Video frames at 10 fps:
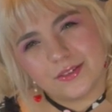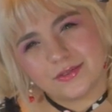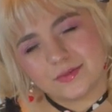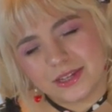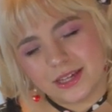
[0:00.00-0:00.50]

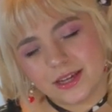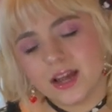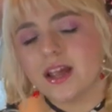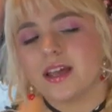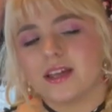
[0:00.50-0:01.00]
to me.
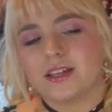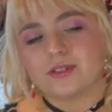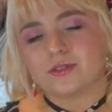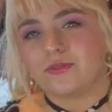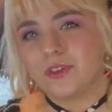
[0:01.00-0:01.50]
It
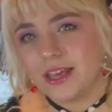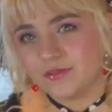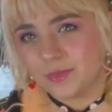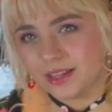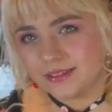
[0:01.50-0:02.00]
took 5
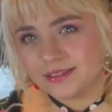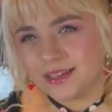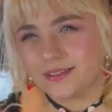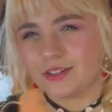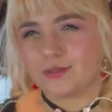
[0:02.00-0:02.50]
months,
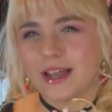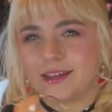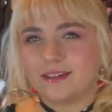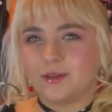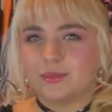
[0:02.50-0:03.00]
and the
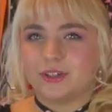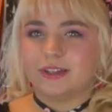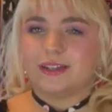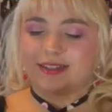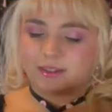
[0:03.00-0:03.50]
tracking number
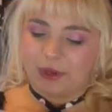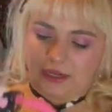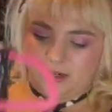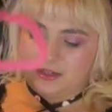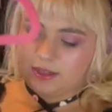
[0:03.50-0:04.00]

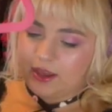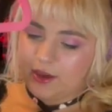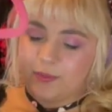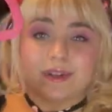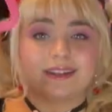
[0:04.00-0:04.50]
expired.
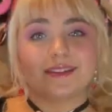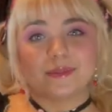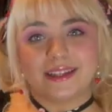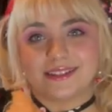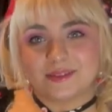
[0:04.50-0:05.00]
But it did
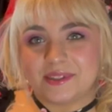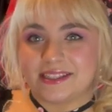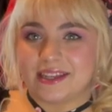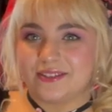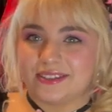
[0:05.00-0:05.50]
make it to me
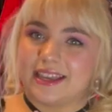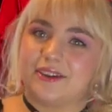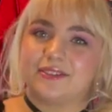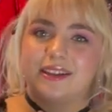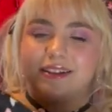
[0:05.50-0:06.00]
safe and
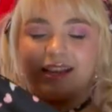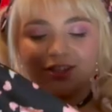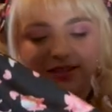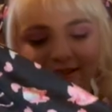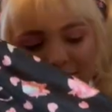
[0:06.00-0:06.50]
sound, and it actually is in